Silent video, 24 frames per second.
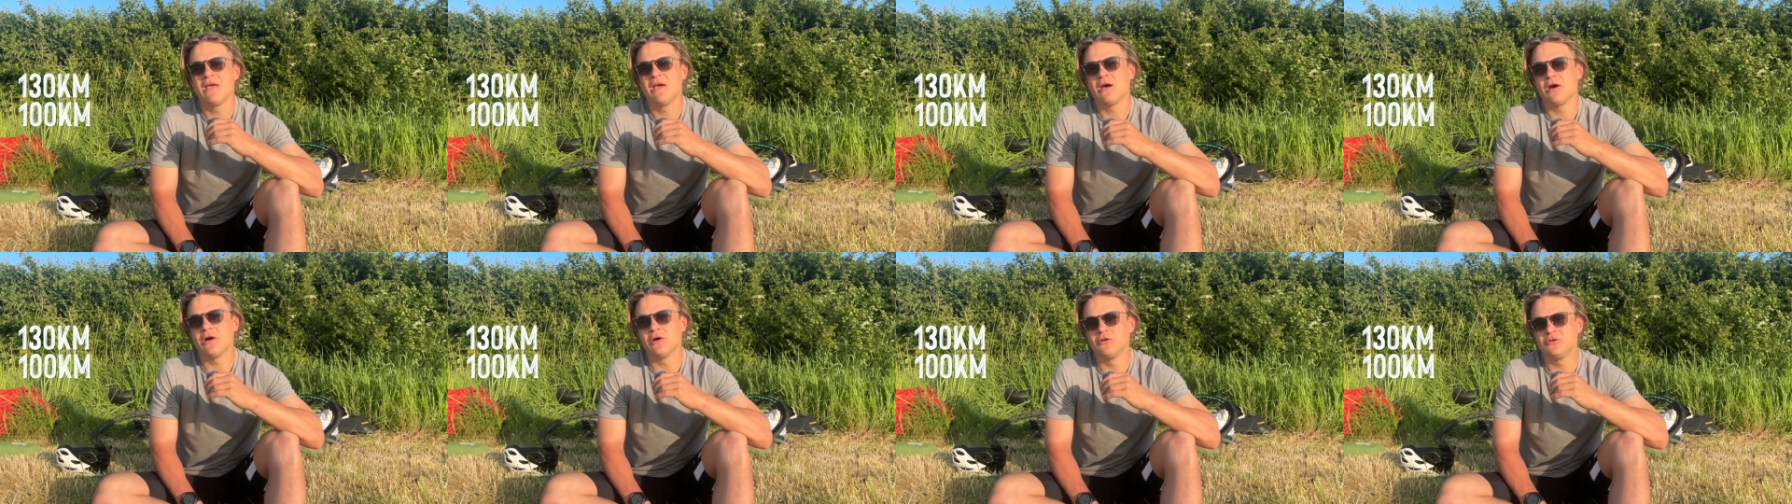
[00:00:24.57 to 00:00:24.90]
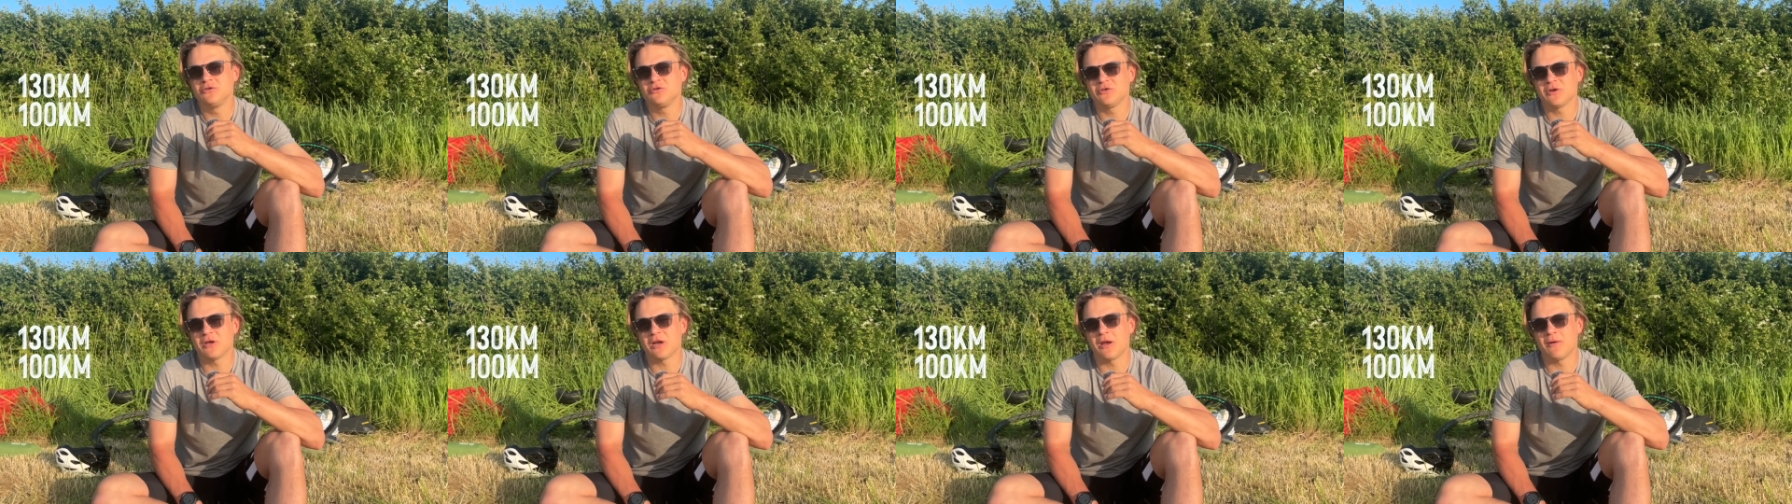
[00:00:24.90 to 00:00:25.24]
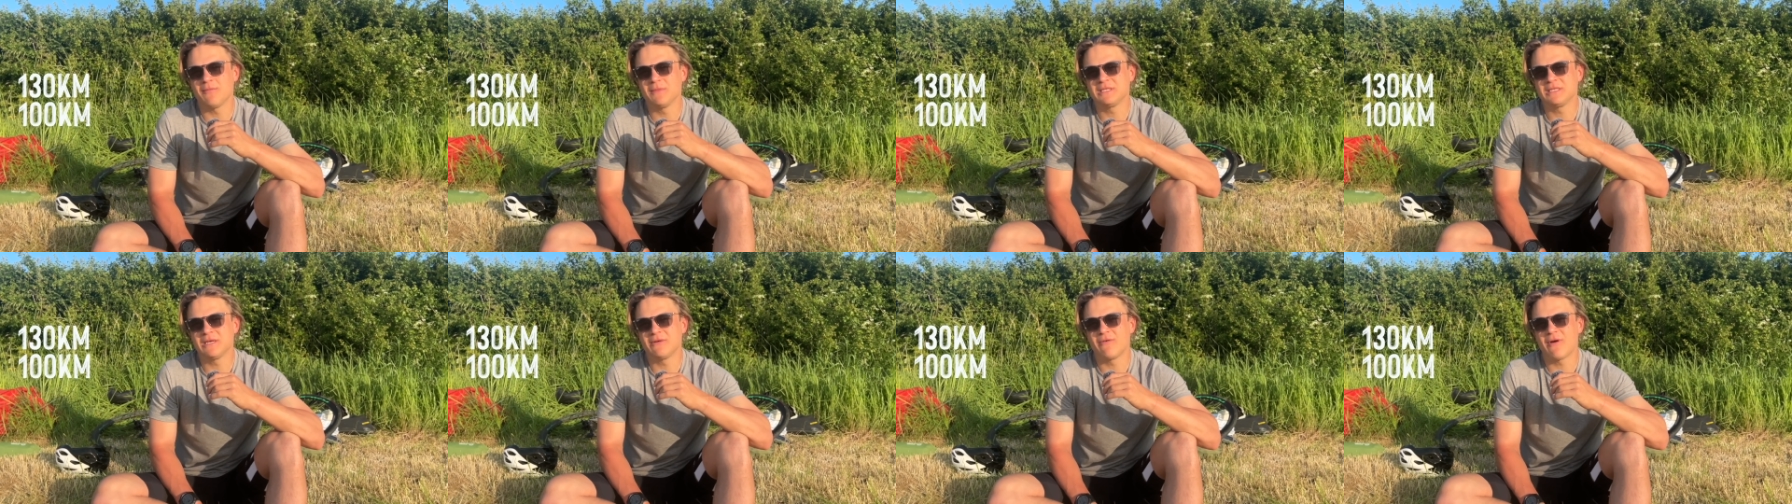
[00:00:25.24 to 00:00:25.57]
a 100
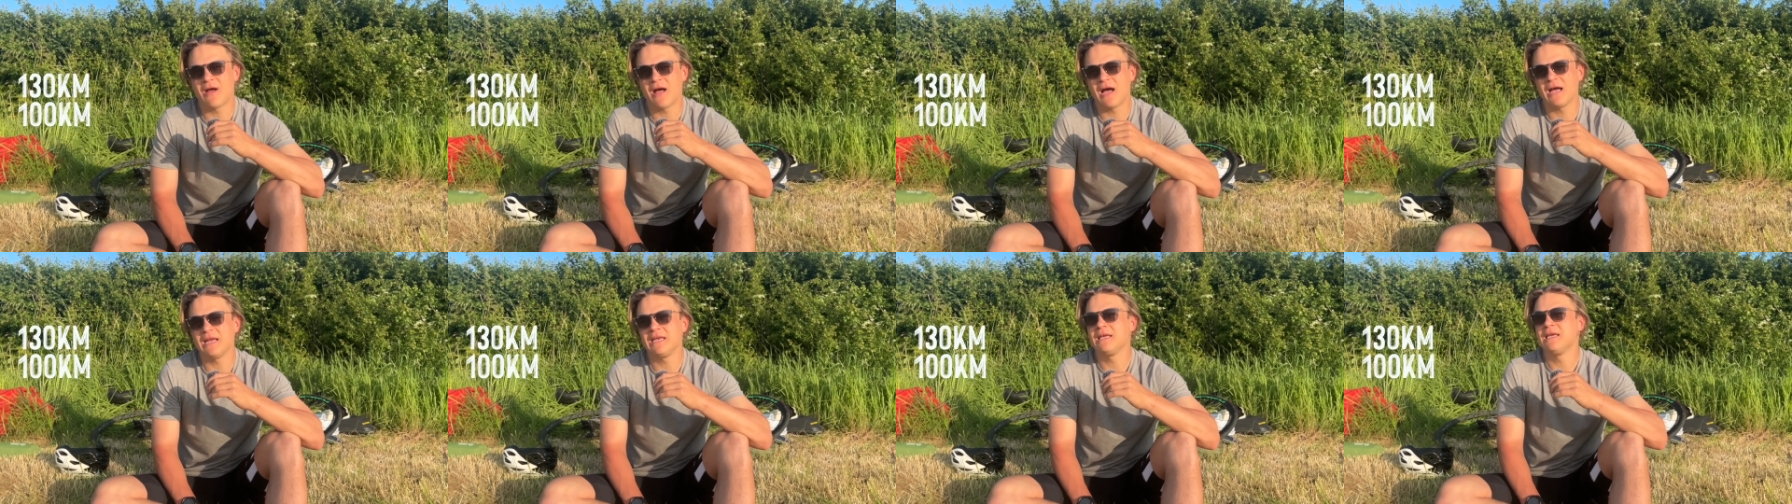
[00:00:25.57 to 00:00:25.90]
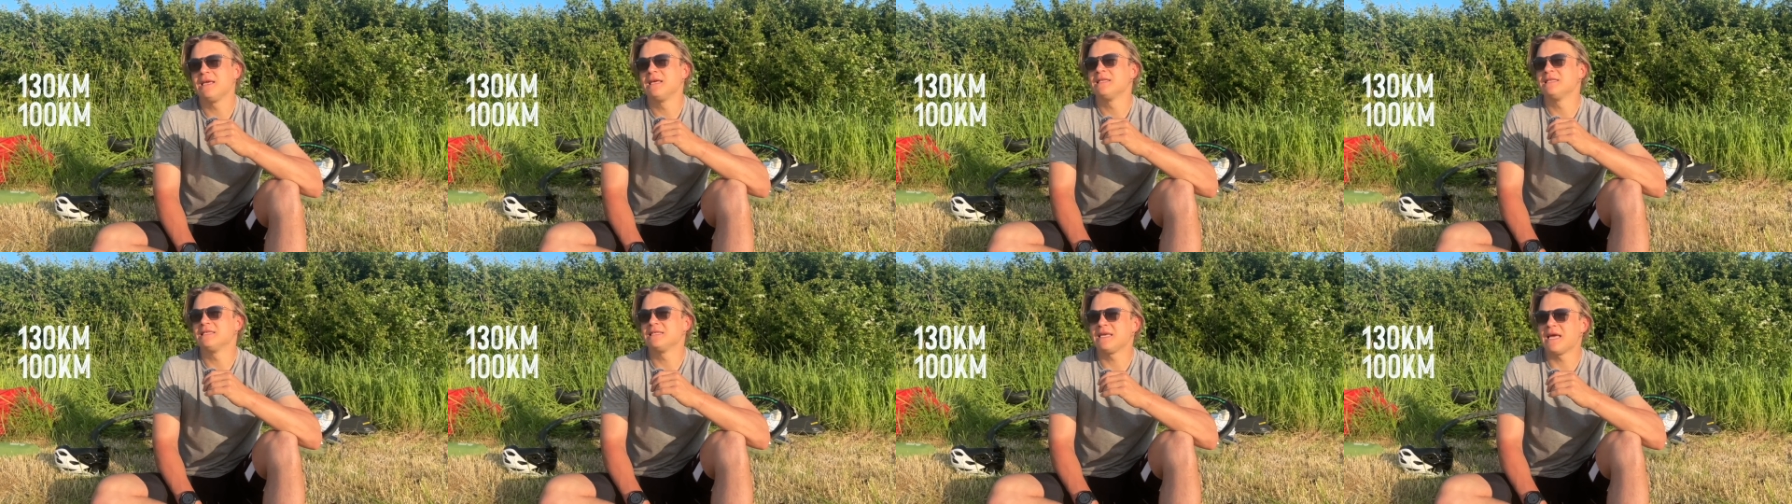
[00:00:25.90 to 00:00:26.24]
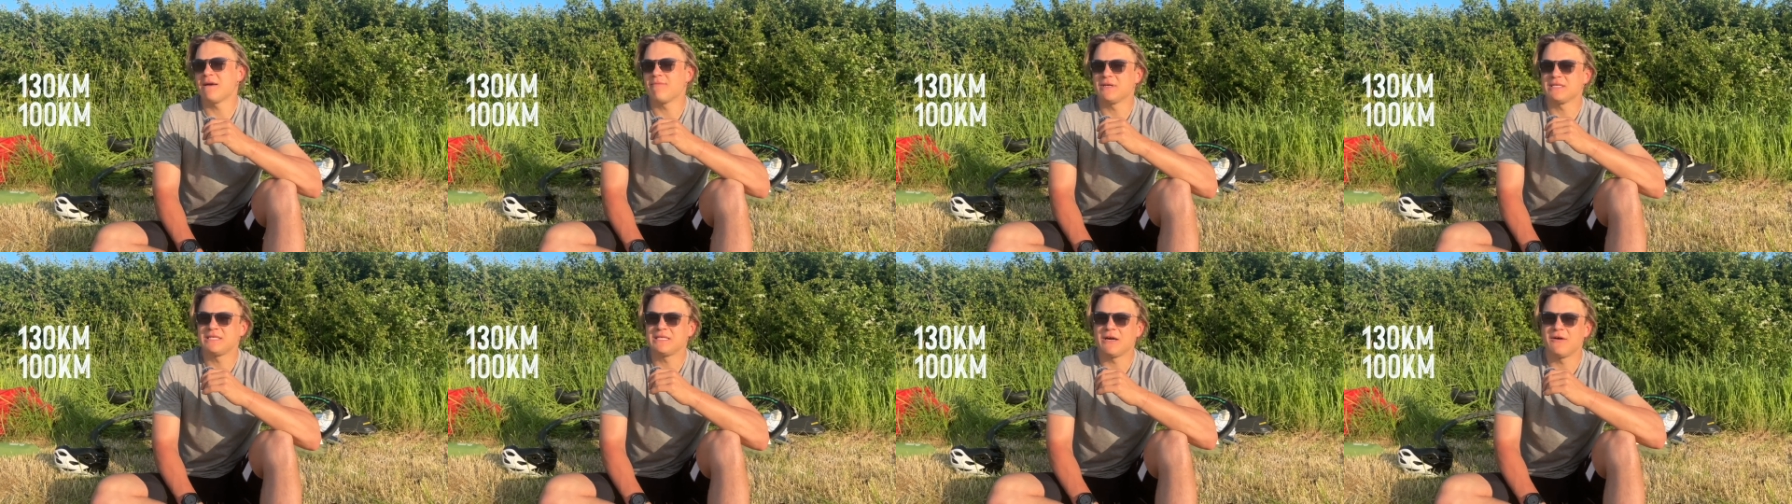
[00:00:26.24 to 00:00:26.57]
kilometer ride to get
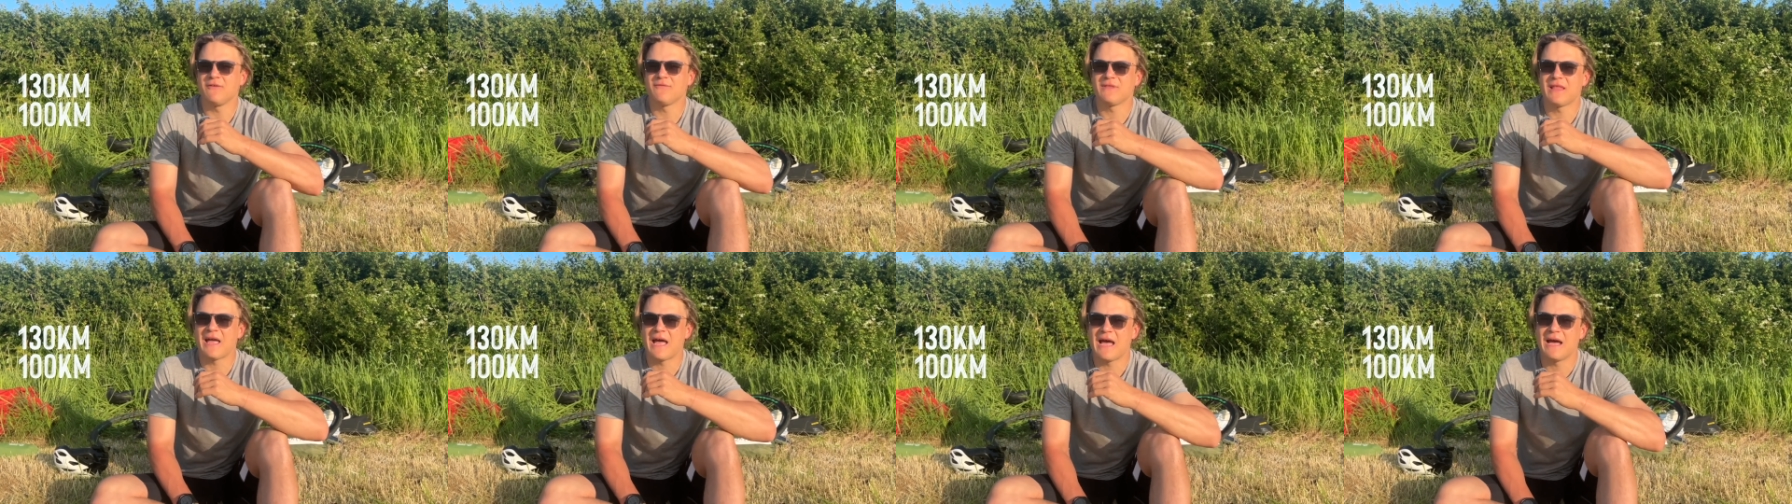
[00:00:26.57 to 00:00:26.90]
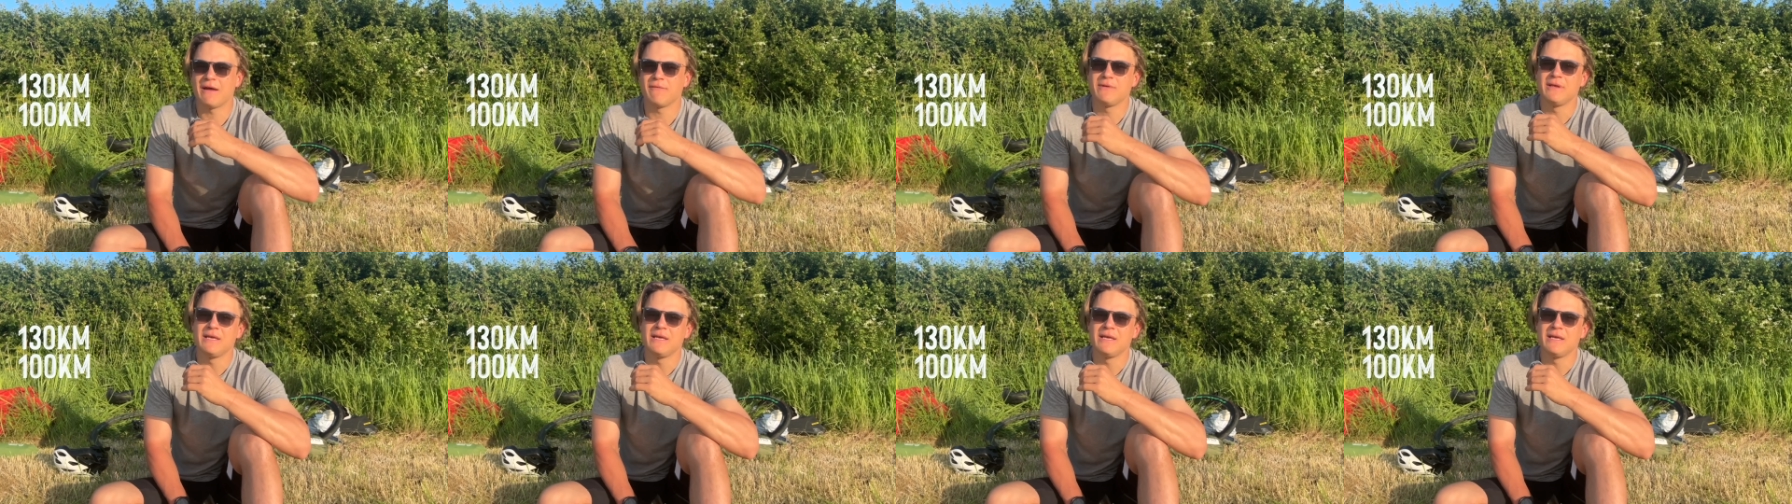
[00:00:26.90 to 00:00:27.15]
myself down